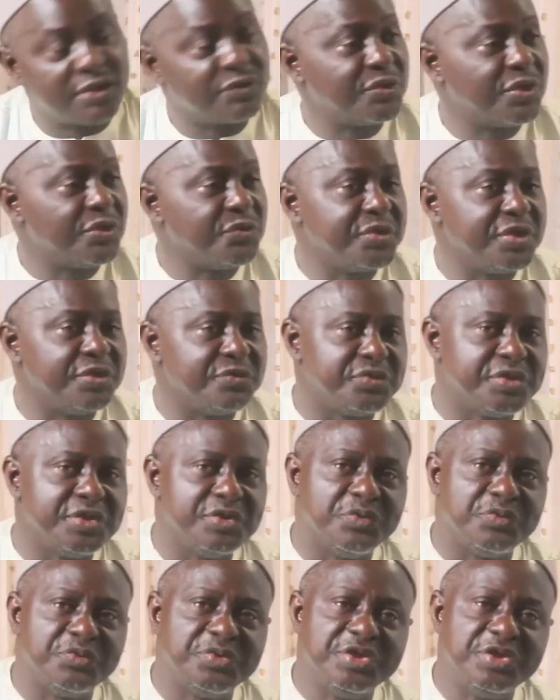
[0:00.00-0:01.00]

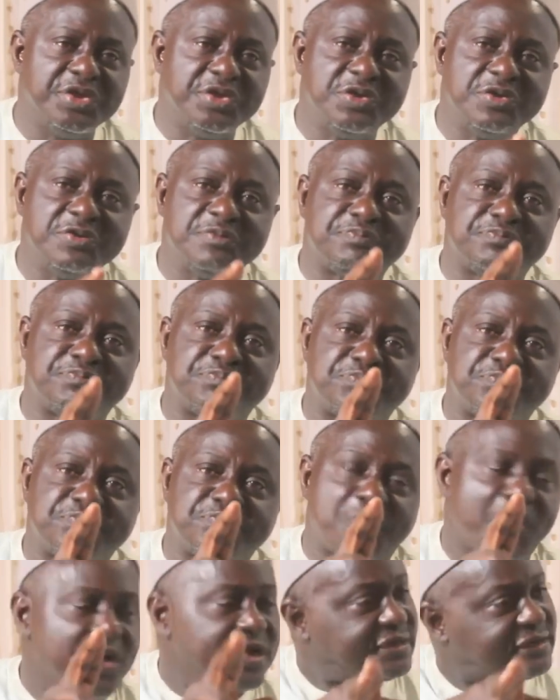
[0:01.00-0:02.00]
we
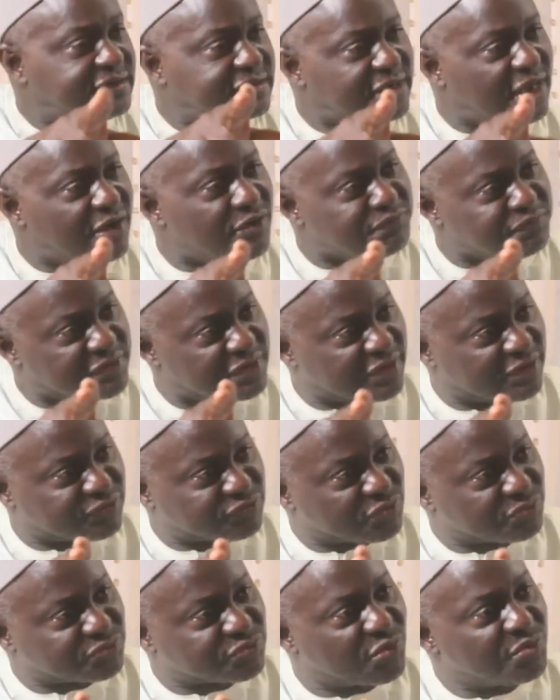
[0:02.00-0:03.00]
point our
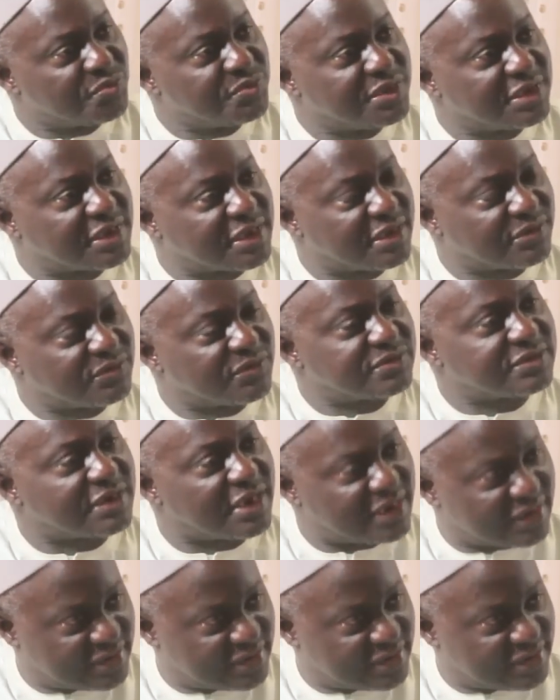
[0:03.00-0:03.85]
fingers, so we cannot